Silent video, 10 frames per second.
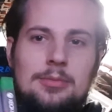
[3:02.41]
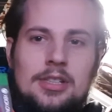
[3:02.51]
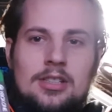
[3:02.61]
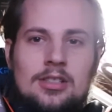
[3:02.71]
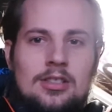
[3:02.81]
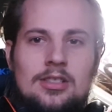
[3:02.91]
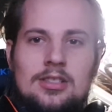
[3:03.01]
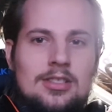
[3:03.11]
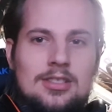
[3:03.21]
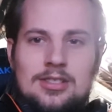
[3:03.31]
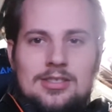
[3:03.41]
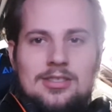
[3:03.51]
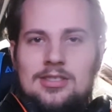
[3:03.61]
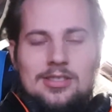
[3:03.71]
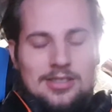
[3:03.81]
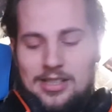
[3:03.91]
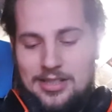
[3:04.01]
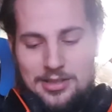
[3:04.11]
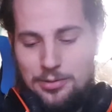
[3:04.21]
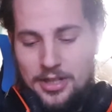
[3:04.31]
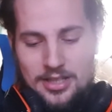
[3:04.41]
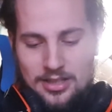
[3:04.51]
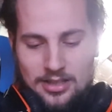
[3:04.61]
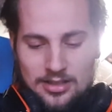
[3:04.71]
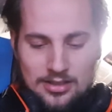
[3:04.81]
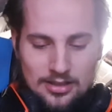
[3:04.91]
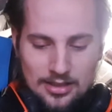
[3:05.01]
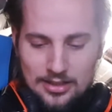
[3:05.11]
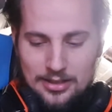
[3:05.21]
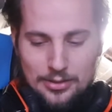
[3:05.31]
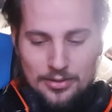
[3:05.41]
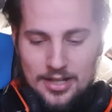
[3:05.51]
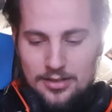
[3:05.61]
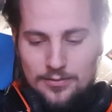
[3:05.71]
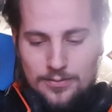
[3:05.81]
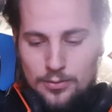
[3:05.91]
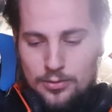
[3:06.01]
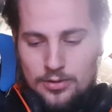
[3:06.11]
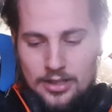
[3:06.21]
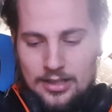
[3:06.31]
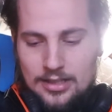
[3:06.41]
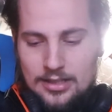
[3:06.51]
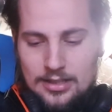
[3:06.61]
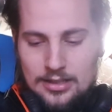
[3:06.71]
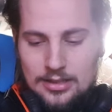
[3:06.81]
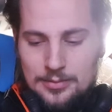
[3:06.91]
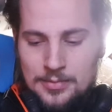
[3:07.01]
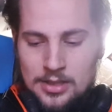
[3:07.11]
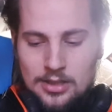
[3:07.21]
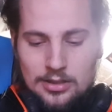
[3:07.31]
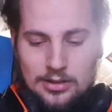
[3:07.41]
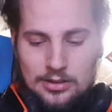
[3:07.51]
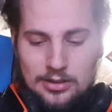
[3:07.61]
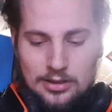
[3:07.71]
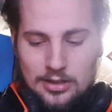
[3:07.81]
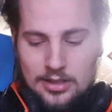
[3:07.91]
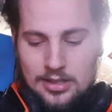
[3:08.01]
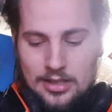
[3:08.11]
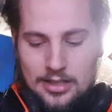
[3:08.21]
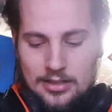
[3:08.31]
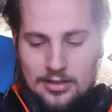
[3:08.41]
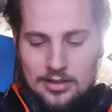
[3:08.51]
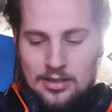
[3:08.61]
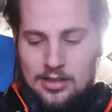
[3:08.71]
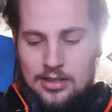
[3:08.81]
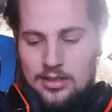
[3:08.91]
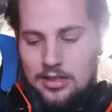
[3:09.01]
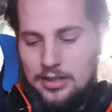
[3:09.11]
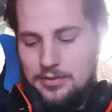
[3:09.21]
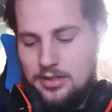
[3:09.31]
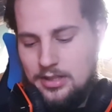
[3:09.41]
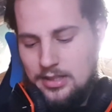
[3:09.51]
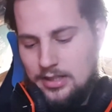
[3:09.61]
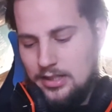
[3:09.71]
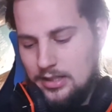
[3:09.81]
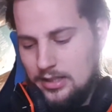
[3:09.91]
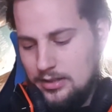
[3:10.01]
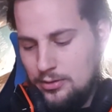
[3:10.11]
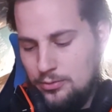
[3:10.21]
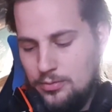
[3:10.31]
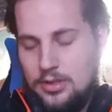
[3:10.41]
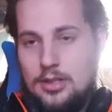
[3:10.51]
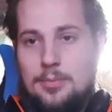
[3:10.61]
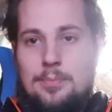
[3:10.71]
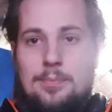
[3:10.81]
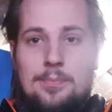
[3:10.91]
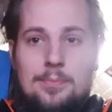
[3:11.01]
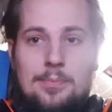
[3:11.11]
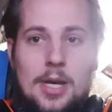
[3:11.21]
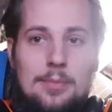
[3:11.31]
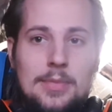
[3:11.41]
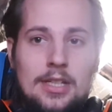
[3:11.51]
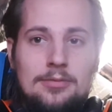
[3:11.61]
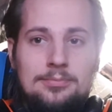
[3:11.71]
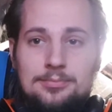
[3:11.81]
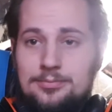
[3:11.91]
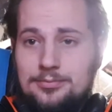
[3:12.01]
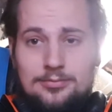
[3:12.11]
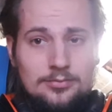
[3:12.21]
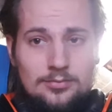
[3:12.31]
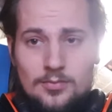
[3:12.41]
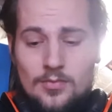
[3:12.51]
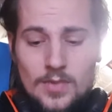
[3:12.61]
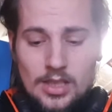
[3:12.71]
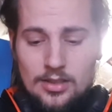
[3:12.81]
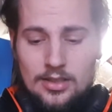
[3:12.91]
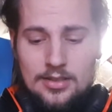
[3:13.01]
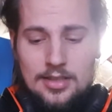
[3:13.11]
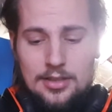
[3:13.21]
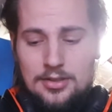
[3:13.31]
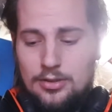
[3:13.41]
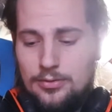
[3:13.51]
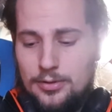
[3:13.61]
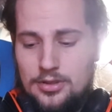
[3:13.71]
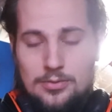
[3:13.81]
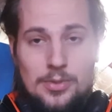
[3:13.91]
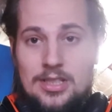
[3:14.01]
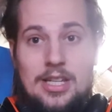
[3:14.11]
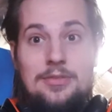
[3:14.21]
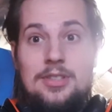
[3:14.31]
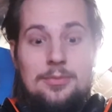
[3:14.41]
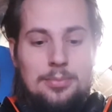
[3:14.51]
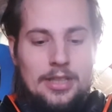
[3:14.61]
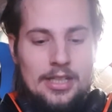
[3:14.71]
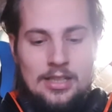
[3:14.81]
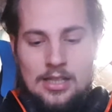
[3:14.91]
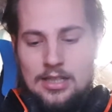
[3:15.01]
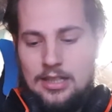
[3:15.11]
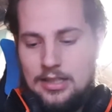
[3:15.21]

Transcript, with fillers: I mean, it's crazy. I got Dead Rising 4, I got um, Darksiders, I even got uh, the new uh, Batman, the Telltale version, which I haven't even played.